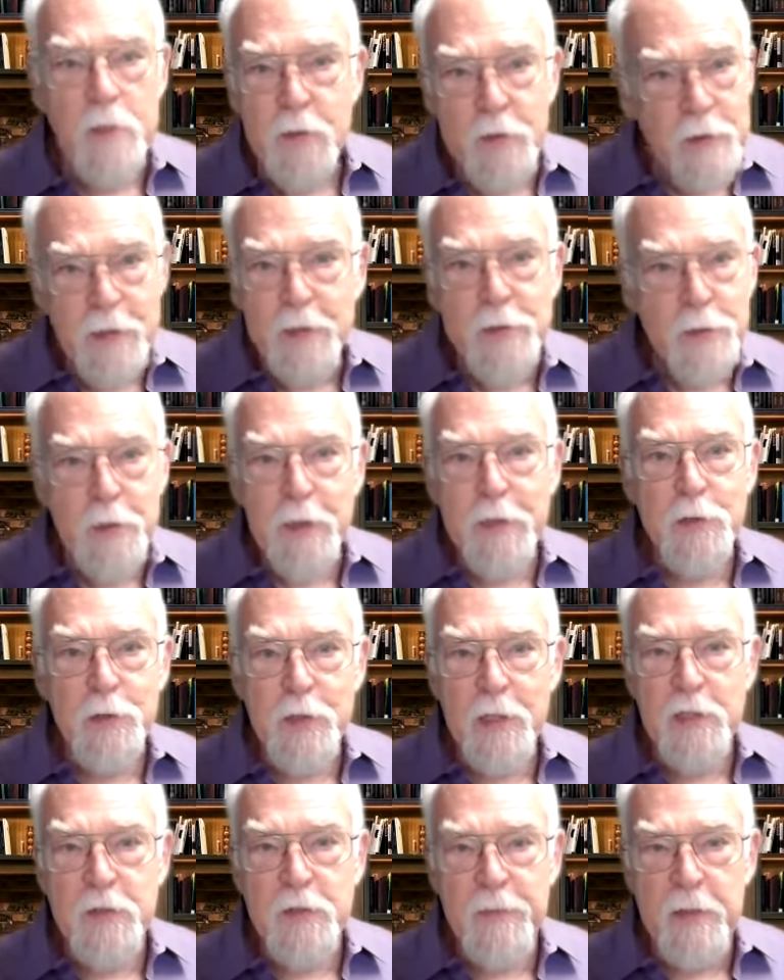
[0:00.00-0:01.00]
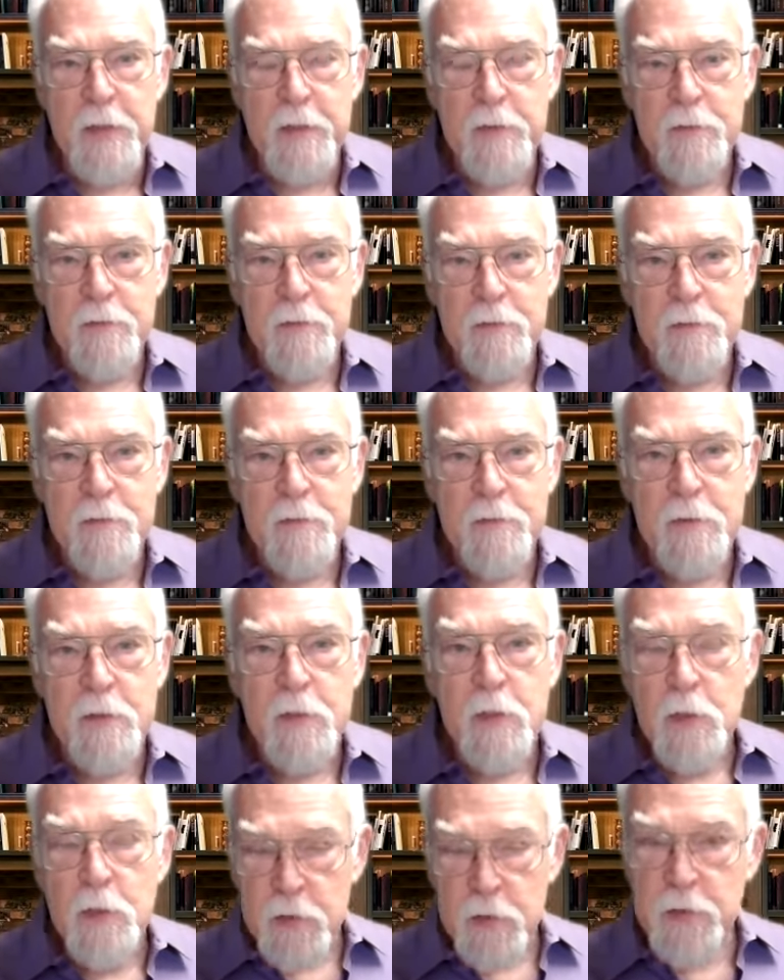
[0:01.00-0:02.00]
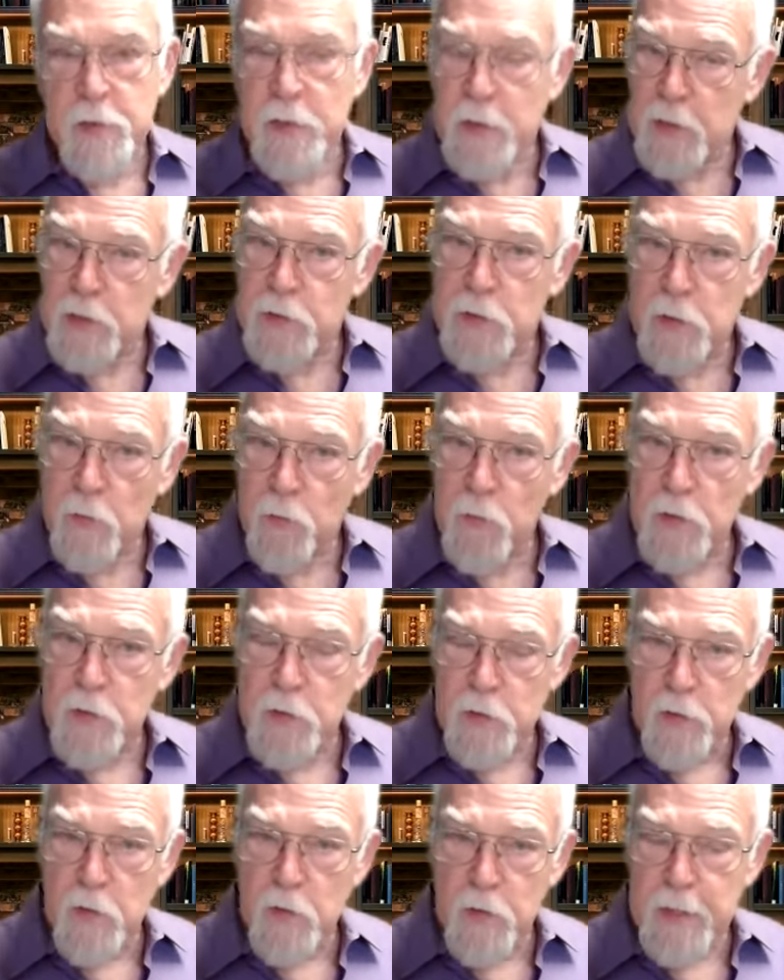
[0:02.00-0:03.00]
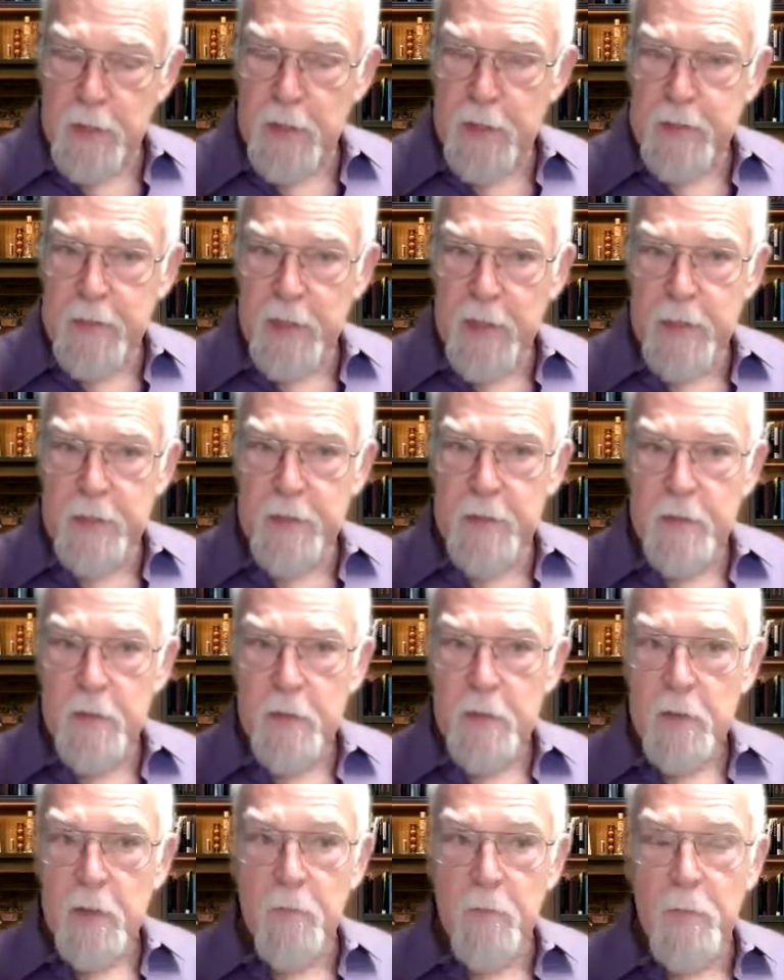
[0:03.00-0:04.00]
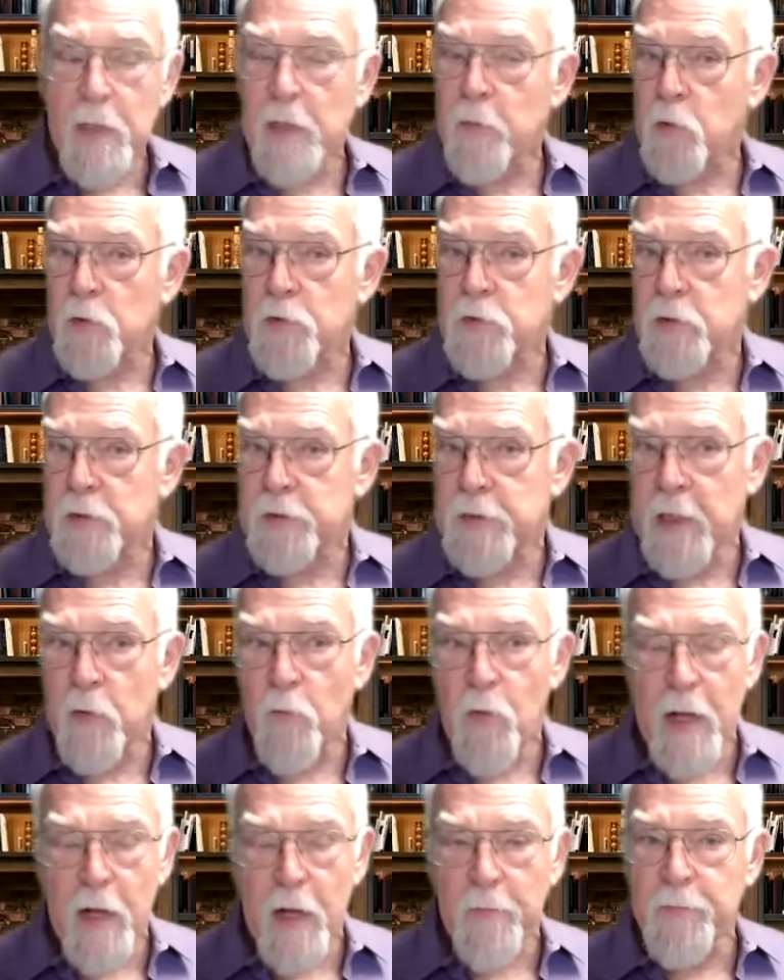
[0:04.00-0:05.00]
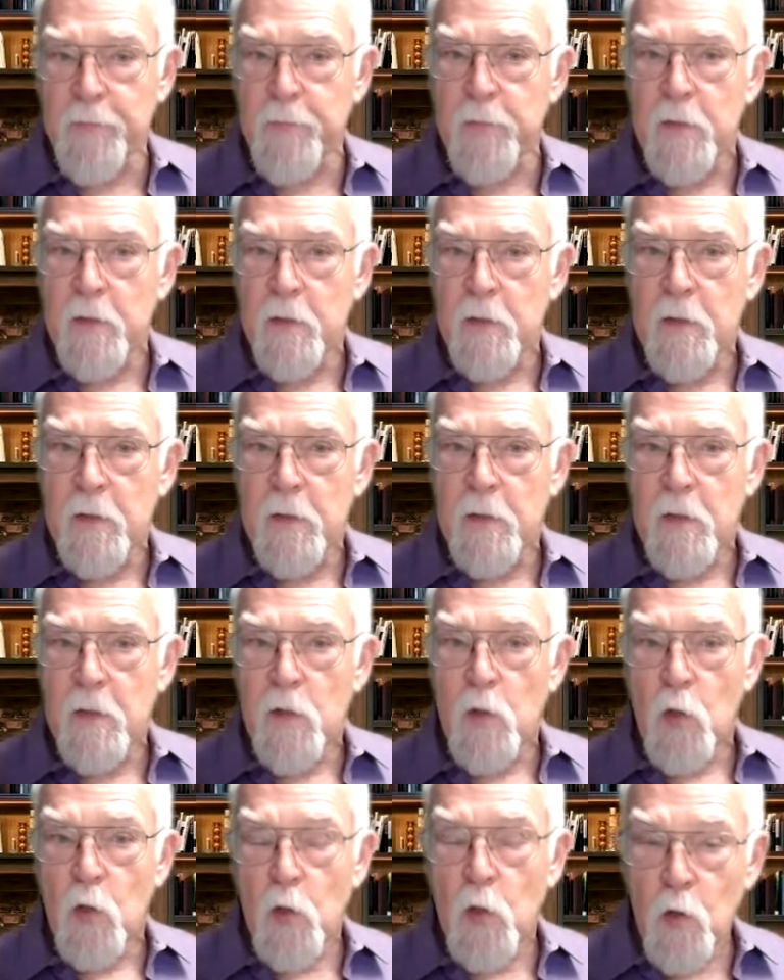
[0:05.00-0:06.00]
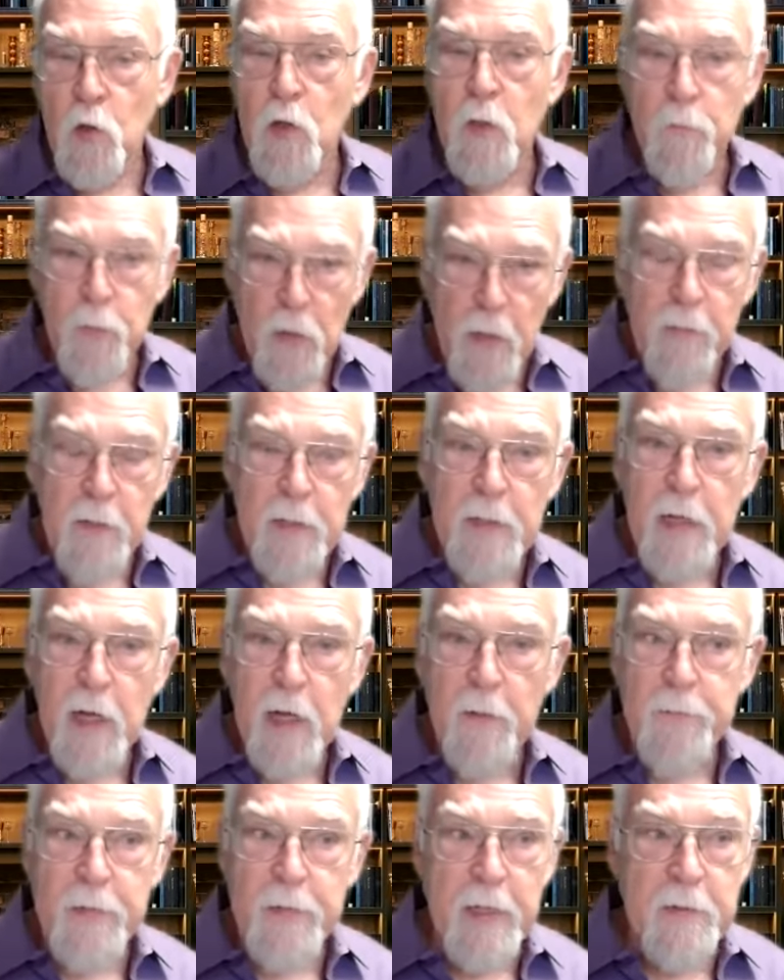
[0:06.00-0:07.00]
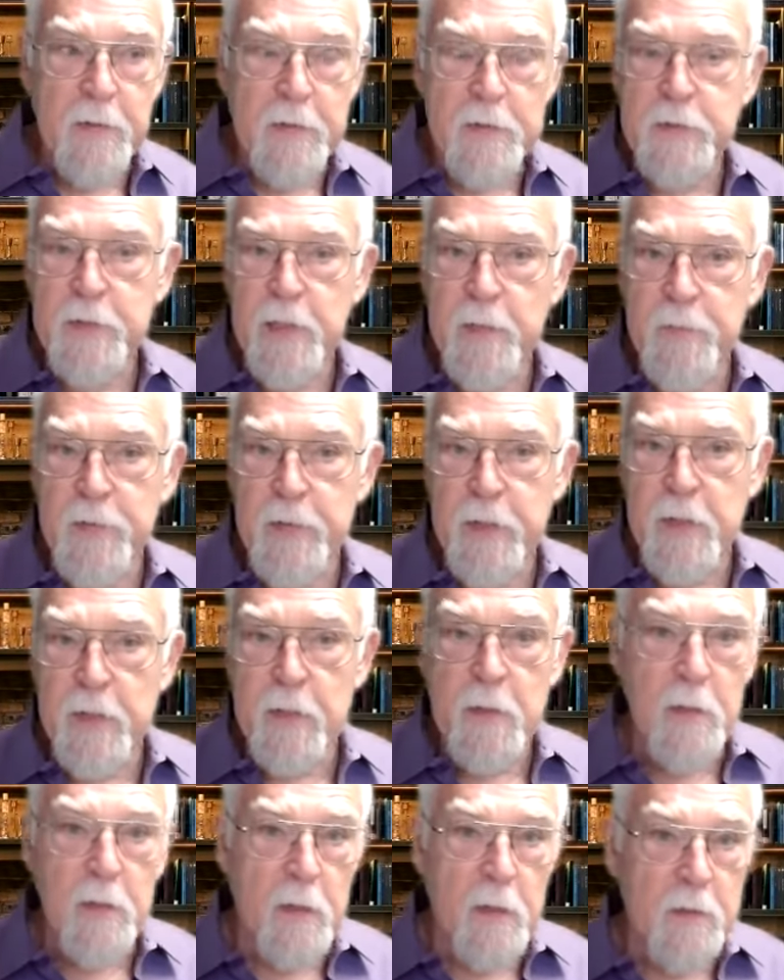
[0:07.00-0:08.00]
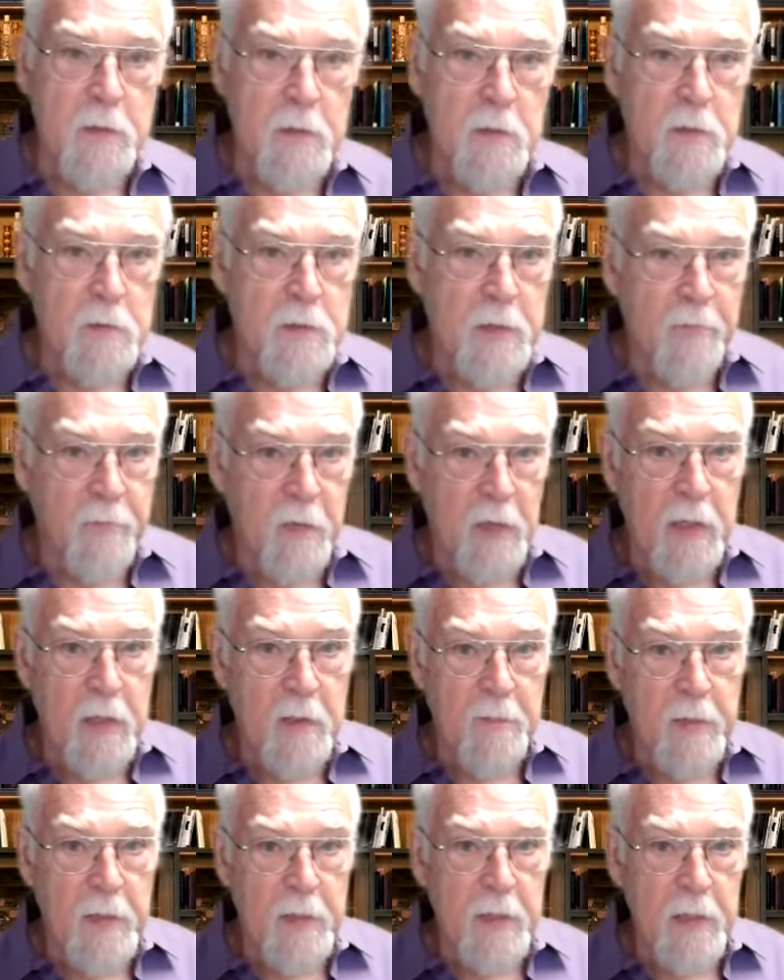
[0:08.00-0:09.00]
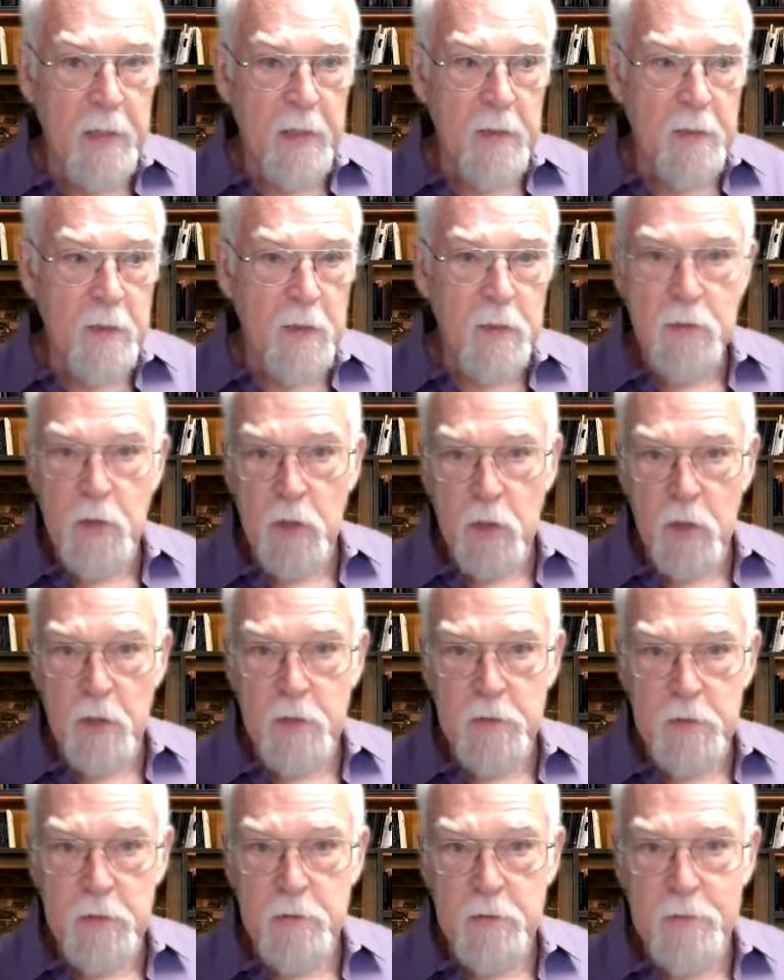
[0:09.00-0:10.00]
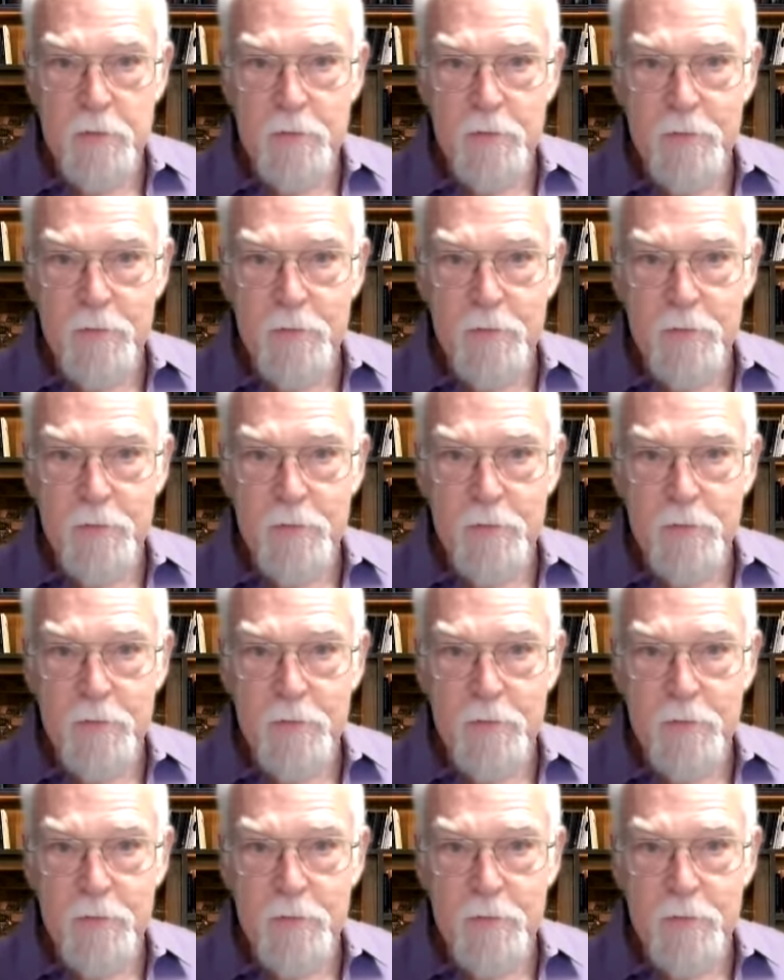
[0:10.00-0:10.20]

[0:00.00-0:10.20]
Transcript: She doesn't need judgment. She needs someone to look at that and be able to say, wow, you could probably obtain the same thing and, and save a lot of money because it costs